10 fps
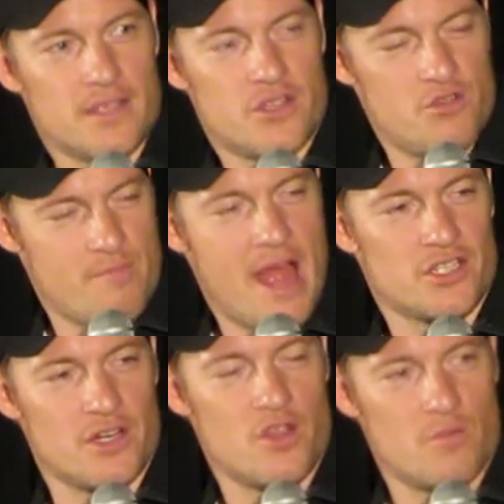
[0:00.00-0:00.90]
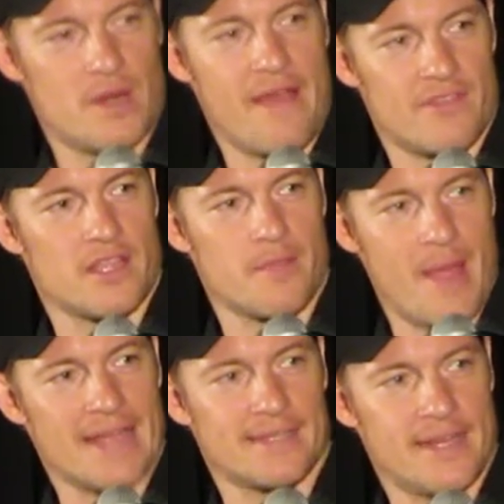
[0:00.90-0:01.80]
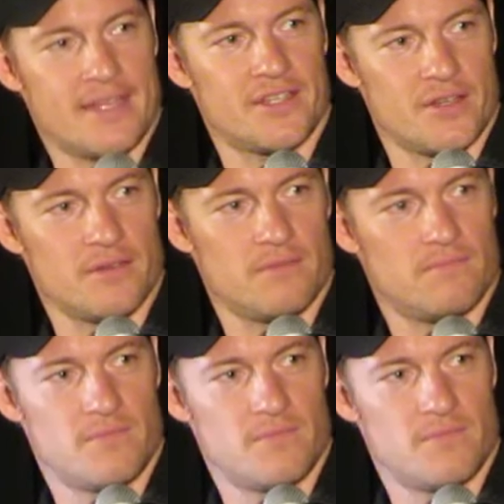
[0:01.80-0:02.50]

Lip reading: Could you imagine a human having the capacity to